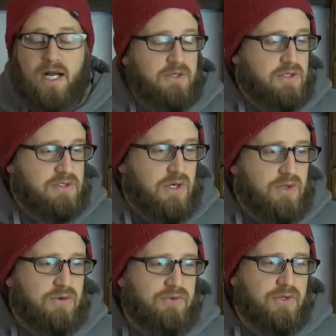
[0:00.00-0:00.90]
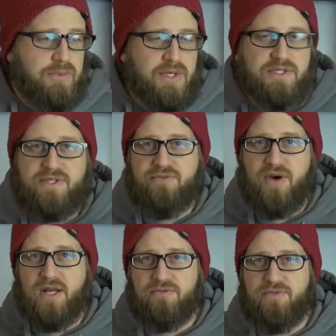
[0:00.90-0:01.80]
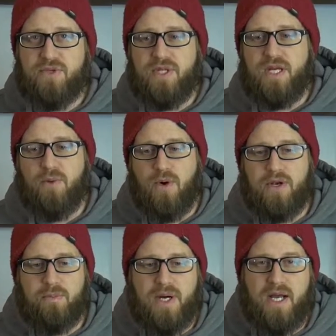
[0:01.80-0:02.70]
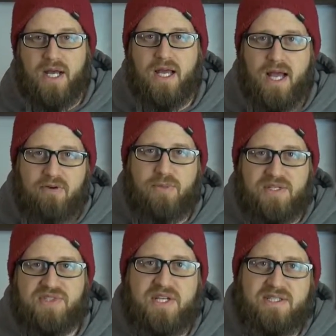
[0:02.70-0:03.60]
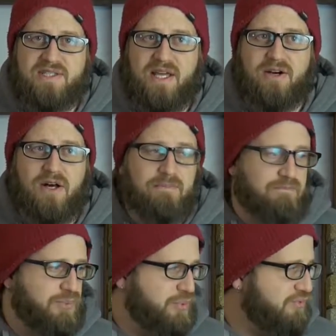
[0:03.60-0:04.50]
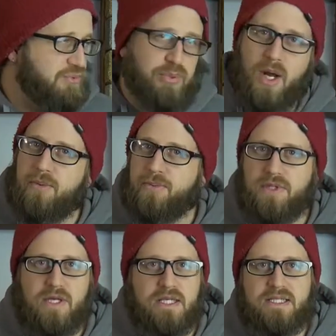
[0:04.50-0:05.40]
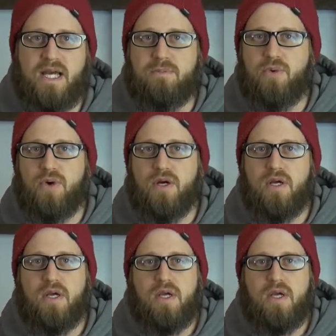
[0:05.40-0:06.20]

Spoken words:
I looked all over the place to find a few that I wanted to buy, and I have my sight set on probably like 10 more.